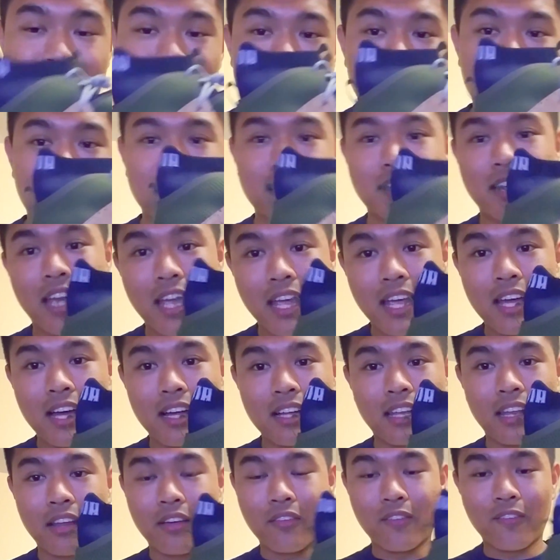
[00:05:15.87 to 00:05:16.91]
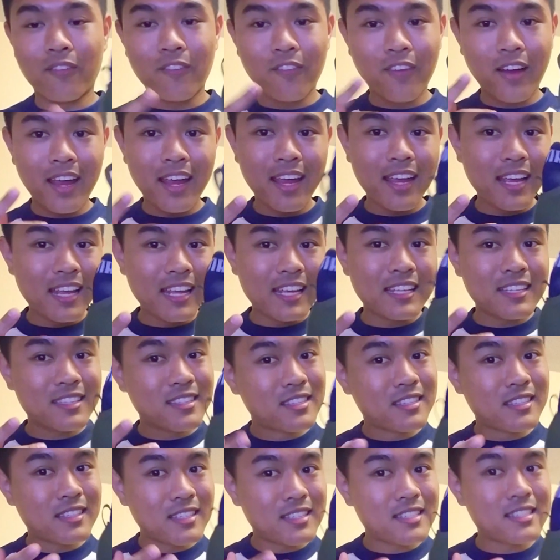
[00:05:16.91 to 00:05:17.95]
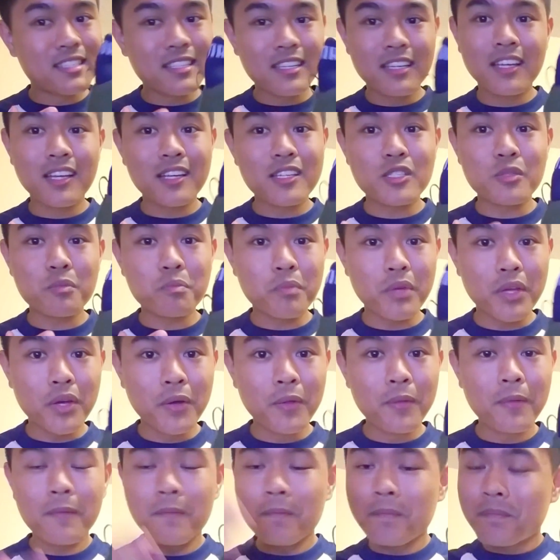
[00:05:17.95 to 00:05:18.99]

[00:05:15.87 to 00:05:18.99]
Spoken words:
on the way this thing is built,